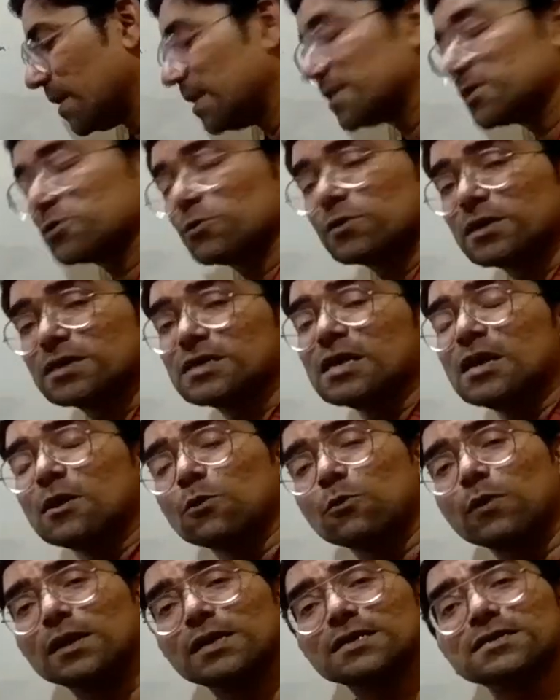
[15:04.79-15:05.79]
Stories.
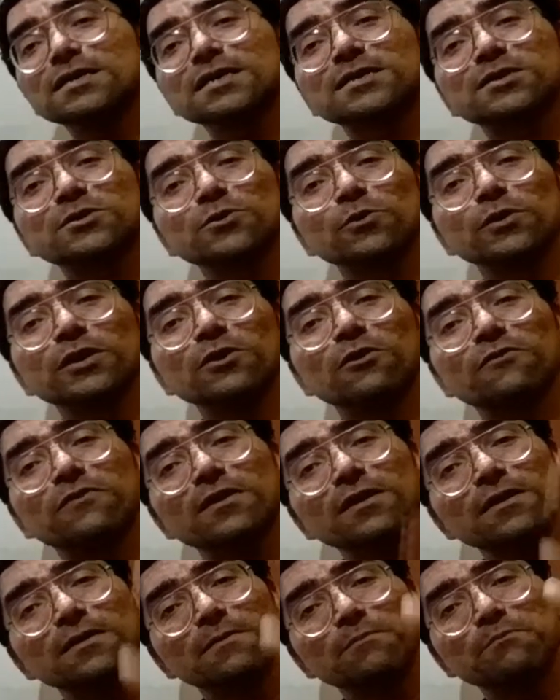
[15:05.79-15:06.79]
One is the story of
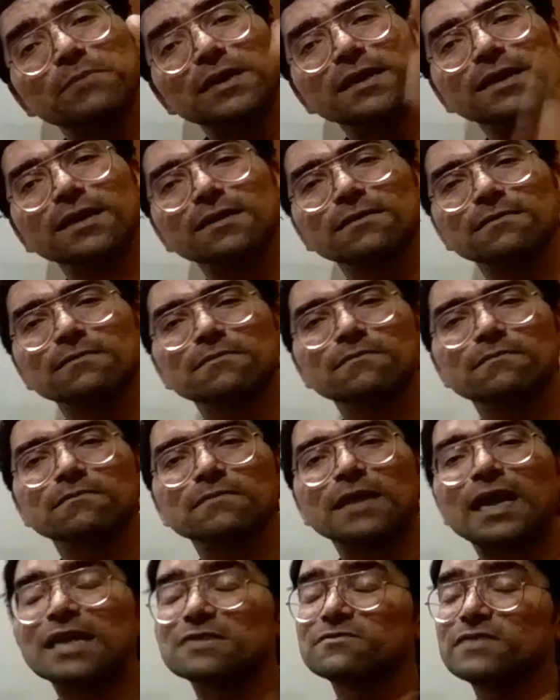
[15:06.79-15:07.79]
a building.
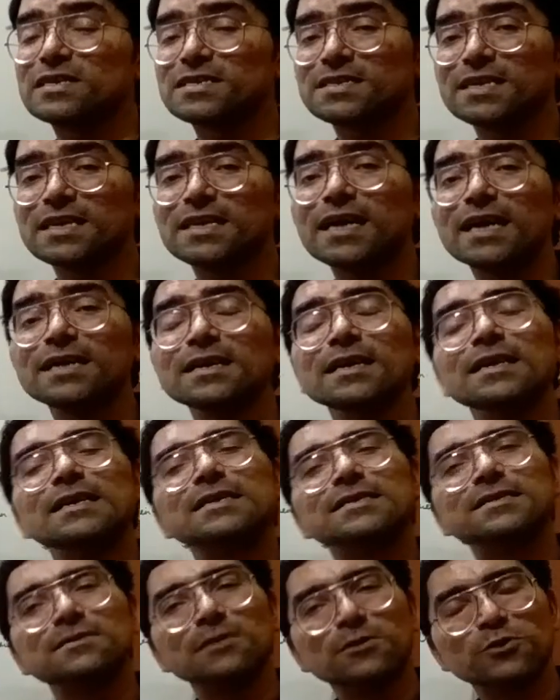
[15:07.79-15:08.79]
As we say that